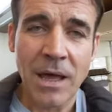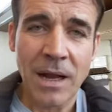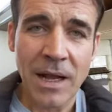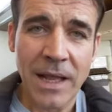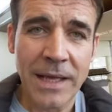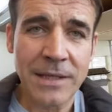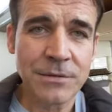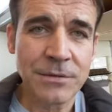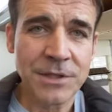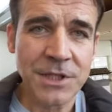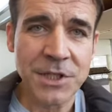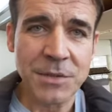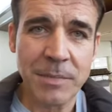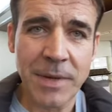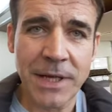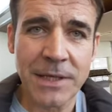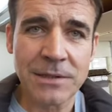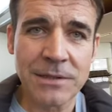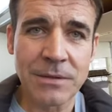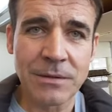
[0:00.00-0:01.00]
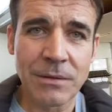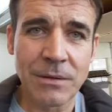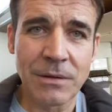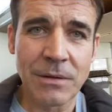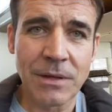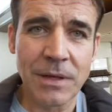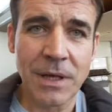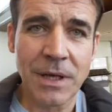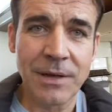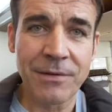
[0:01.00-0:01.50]
I like to
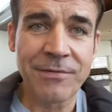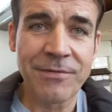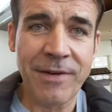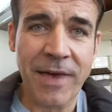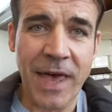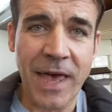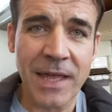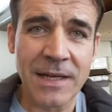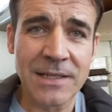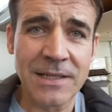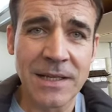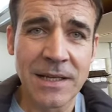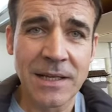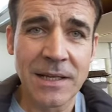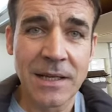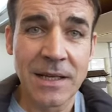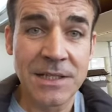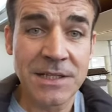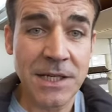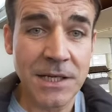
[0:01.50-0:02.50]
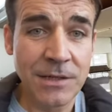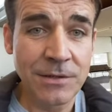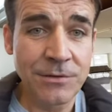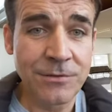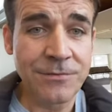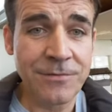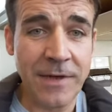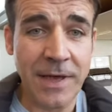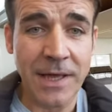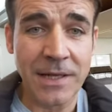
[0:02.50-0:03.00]
dismantle a fad. It's a
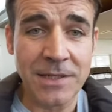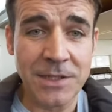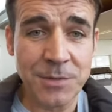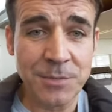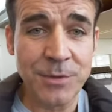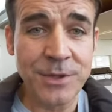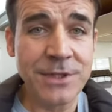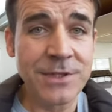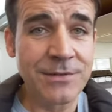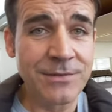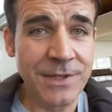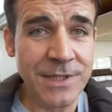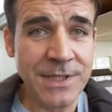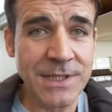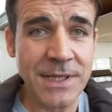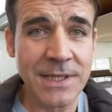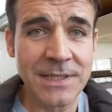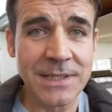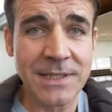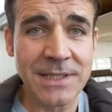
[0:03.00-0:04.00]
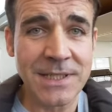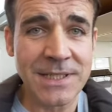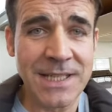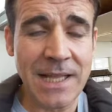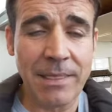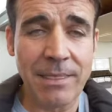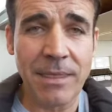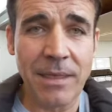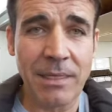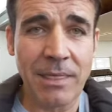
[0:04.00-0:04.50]
new fad, it's pretty recent. It's
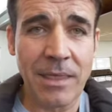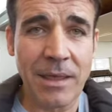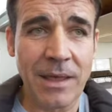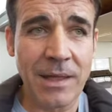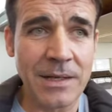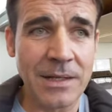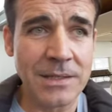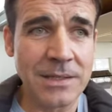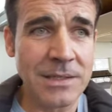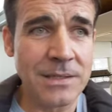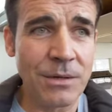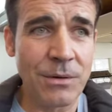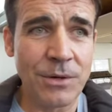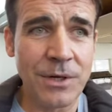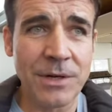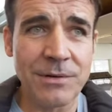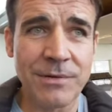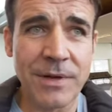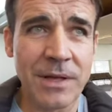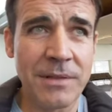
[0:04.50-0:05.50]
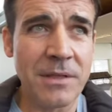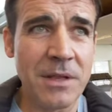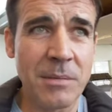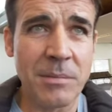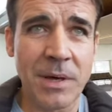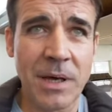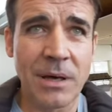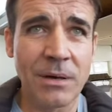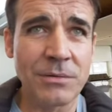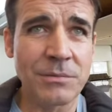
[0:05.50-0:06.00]
something that is going around and
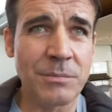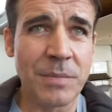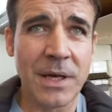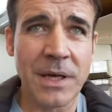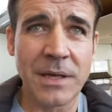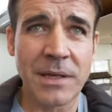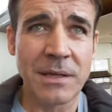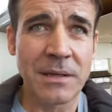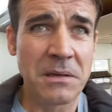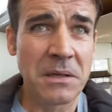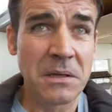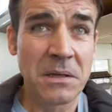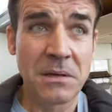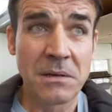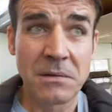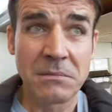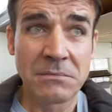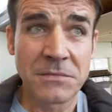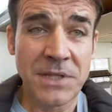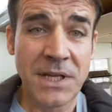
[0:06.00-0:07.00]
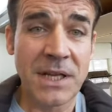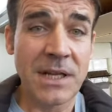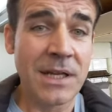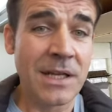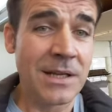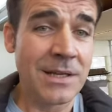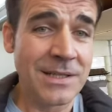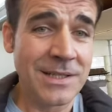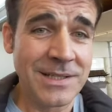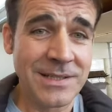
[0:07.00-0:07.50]
about by 10
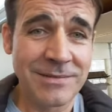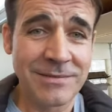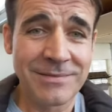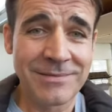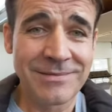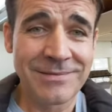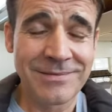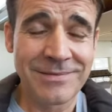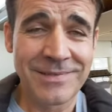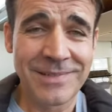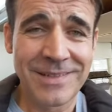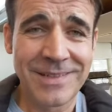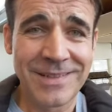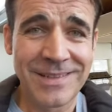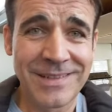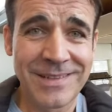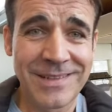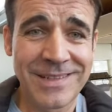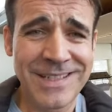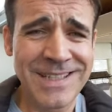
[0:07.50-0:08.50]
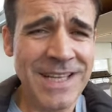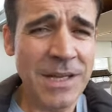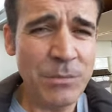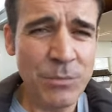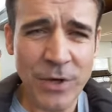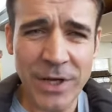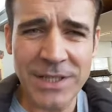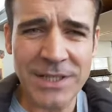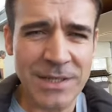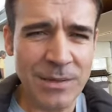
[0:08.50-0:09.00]
years. In
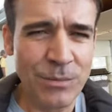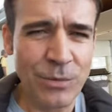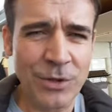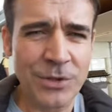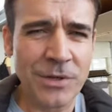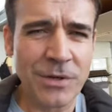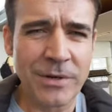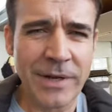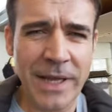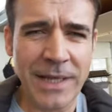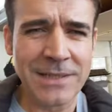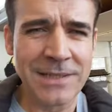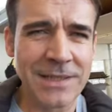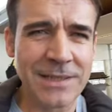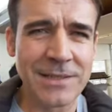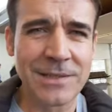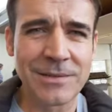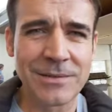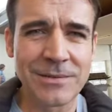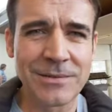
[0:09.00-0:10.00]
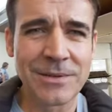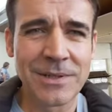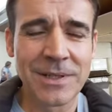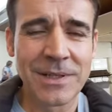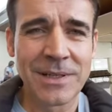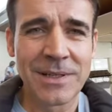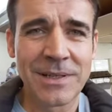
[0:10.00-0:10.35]
some way, somewhat connected to